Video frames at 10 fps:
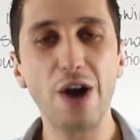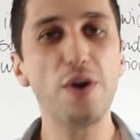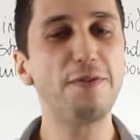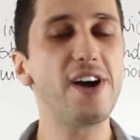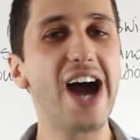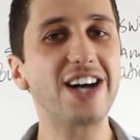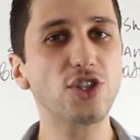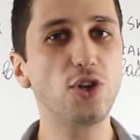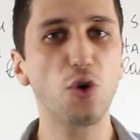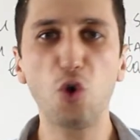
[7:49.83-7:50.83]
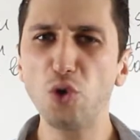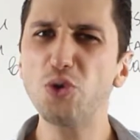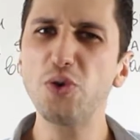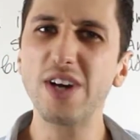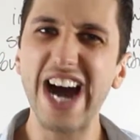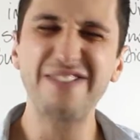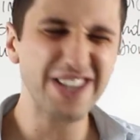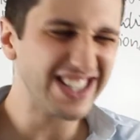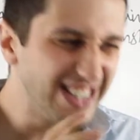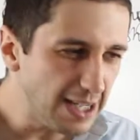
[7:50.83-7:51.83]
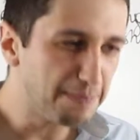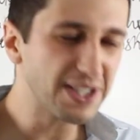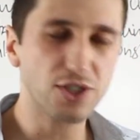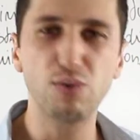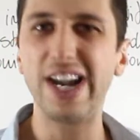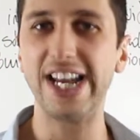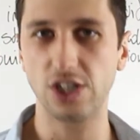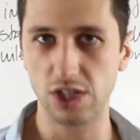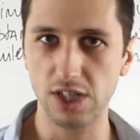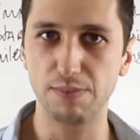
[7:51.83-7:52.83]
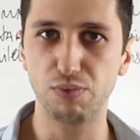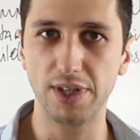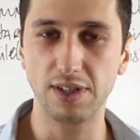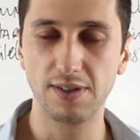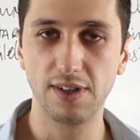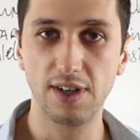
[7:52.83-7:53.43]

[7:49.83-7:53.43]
if I ask you, who do you have the deepest relationship with?